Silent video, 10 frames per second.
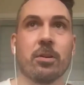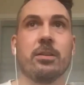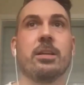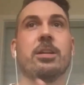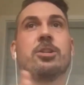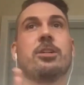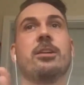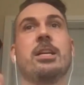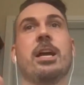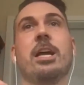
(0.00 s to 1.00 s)
orientation,
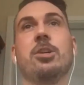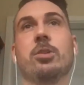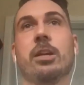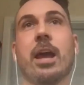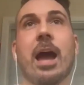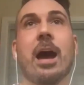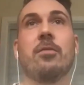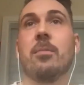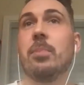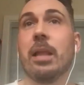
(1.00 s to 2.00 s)
and you can have
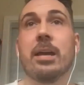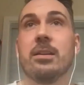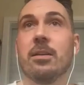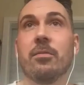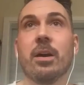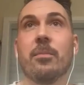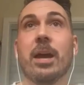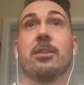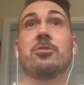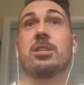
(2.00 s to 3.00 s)
a blend of them,
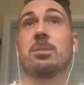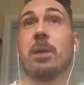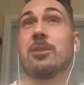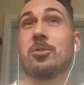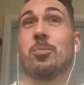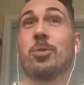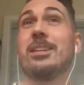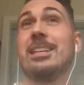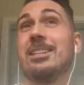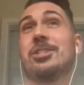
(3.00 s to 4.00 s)
and there's a spectrum within
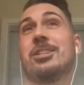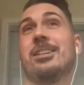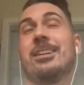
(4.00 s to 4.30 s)
each.